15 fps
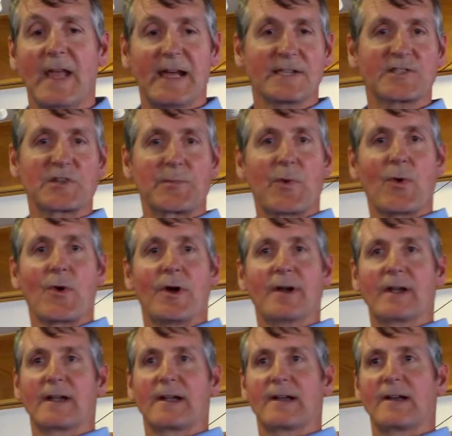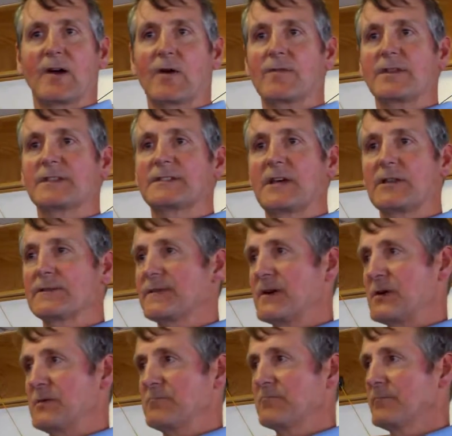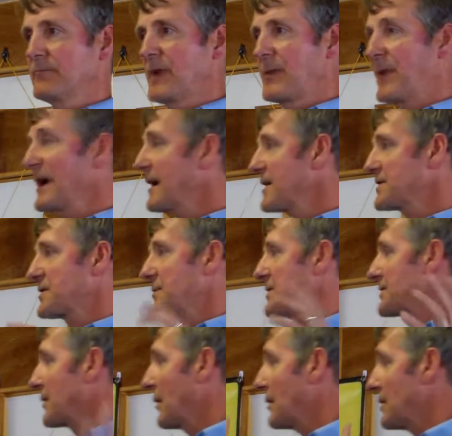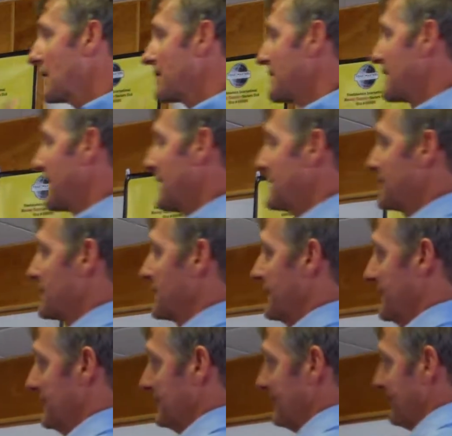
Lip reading: and support over the telephone. And my customers are all over the country.